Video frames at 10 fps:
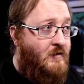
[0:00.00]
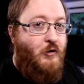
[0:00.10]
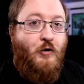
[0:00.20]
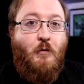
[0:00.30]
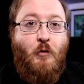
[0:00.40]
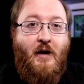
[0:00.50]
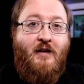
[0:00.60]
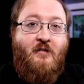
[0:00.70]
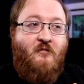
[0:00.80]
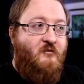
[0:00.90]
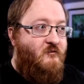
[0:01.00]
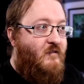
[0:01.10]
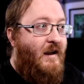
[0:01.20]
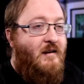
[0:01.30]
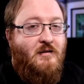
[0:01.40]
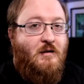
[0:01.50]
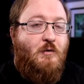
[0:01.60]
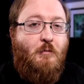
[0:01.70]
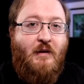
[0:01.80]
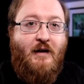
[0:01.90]
You can put in find a
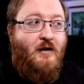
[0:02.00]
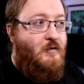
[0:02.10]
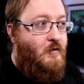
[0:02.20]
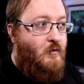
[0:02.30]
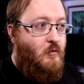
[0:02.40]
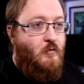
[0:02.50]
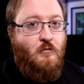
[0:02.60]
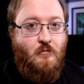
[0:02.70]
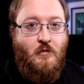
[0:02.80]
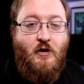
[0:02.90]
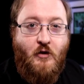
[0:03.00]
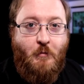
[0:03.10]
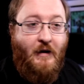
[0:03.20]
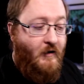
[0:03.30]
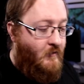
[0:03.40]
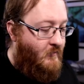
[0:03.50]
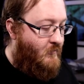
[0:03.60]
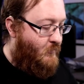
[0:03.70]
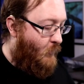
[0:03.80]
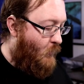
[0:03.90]
similar player to another player.
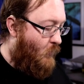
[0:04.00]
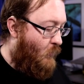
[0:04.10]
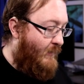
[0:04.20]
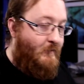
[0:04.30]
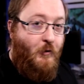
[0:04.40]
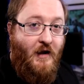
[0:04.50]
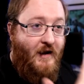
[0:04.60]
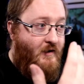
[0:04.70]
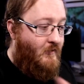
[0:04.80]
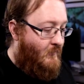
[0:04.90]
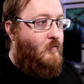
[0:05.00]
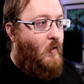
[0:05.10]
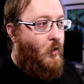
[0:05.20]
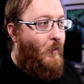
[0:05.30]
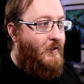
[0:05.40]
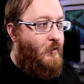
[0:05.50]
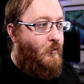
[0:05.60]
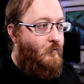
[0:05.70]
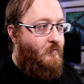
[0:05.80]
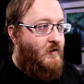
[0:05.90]
So let's put in
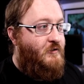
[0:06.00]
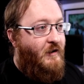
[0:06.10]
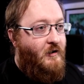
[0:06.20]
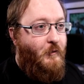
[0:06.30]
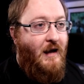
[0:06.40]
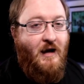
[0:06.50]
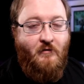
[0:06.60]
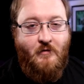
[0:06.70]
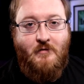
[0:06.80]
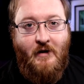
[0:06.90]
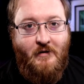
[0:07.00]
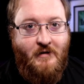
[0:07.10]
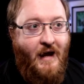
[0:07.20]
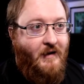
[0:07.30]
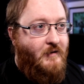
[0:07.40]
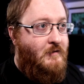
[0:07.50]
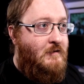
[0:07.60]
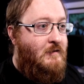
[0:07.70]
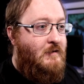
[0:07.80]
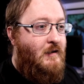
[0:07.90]
Onuachu, the striker we have at Genk.
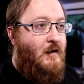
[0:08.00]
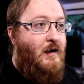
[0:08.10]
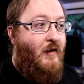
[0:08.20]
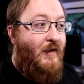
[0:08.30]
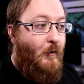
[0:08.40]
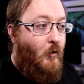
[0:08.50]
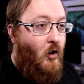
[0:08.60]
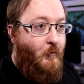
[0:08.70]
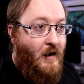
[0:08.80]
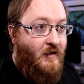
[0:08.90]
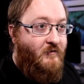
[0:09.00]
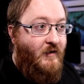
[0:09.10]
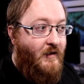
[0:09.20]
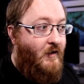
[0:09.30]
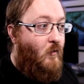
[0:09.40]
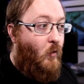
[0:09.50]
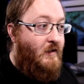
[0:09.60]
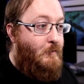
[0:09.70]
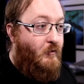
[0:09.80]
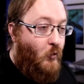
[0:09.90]
And that will automatically fill in what
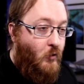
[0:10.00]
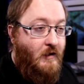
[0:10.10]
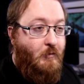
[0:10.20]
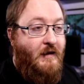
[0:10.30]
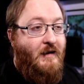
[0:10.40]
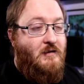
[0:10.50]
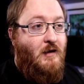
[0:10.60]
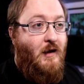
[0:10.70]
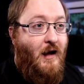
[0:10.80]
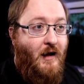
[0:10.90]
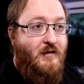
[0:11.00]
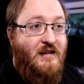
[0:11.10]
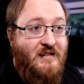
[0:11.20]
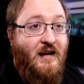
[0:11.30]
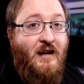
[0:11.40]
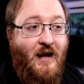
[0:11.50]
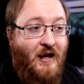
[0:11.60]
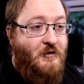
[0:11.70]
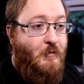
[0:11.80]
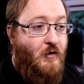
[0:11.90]
type of role he plays and his key
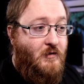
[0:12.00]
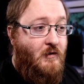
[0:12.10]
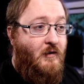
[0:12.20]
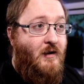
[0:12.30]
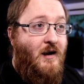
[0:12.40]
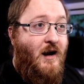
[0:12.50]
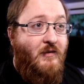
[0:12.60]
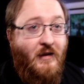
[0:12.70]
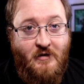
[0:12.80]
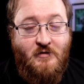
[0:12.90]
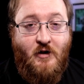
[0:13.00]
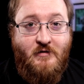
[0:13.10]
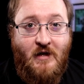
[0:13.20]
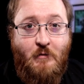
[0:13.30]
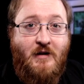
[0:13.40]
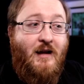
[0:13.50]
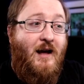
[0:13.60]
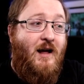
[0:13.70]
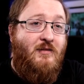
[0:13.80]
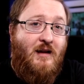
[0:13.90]
attributes. And can start assignment,
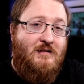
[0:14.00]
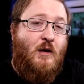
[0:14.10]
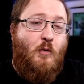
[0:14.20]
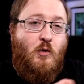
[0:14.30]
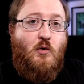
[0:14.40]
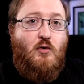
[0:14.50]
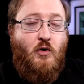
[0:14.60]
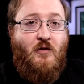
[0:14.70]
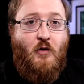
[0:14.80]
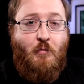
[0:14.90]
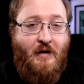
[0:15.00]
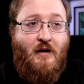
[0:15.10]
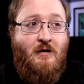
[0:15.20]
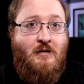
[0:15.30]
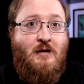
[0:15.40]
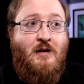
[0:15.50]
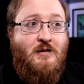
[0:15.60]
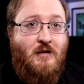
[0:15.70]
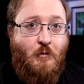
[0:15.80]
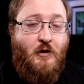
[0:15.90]
and that scout will go and look for a player
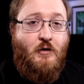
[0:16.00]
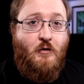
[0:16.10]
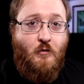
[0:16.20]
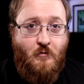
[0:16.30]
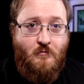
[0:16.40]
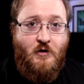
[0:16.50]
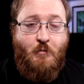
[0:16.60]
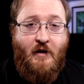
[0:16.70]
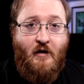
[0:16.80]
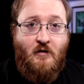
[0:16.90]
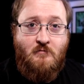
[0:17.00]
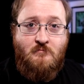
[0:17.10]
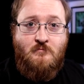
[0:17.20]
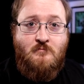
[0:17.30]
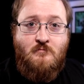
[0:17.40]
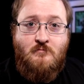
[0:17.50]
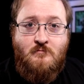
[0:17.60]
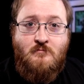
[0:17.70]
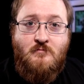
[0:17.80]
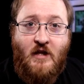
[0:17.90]
similar to the player
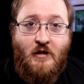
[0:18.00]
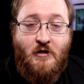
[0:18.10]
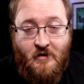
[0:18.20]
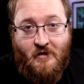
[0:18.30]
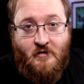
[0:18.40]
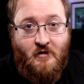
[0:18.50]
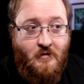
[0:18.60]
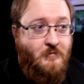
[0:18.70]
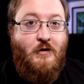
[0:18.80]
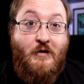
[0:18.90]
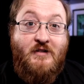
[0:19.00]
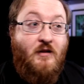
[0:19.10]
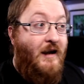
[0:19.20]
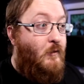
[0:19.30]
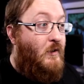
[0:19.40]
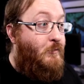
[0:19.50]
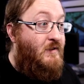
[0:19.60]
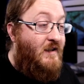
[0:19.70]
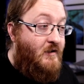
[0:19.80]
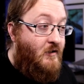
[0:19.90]
that you suggested. You can select which
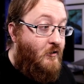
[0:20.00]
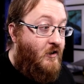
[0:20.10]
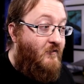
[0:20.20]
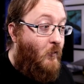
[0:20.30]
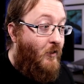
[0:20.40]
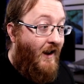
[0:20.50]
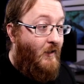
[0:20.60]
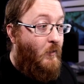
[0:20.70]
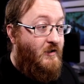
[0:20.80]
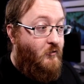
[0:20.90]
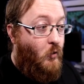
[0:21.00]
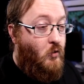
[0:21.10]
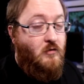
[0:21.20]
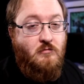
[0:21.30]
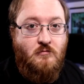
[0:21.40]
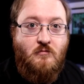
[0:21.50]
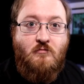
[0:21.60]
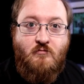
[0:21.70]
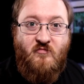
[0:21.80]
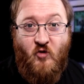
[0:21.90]
position you're looking for and which role
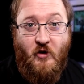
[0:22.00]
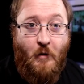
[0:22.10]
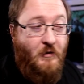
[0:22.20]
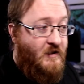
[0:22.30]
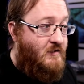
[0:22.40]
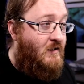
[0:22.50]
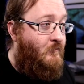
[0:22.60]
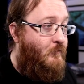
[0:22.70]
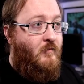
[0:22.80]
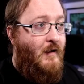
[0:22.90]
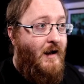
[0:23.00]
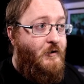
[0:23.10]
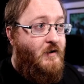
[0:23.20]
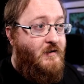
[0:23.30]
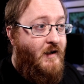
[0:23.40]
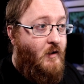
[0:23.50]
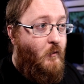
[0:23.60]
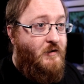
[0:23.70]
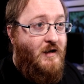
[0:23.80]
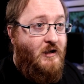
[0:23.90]
for that position. And you can tick
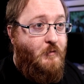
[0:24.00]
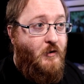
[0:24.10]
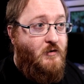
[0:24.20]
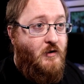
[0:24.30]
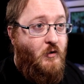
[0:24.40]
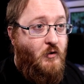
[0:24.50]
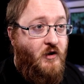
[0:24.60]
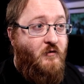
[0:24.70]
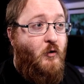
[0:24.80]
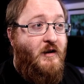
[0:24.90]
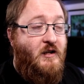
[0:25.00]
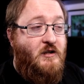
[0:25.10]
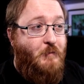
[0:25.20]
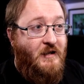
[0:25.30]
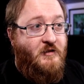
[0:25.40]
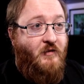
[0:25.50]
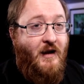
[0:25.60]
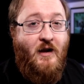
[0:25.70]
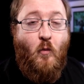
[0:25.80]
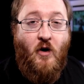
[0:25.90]
which attributes you're looking for, and you can
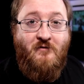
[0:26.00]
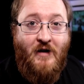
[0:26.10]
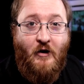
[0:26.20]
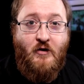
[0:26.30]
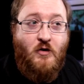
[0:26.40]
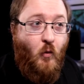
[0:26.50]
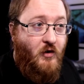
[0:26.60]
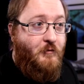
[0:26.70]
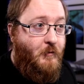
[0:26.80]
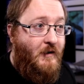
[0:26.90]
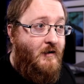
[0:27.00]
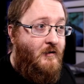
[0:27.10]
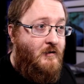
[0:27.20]
specify what values you want them to be.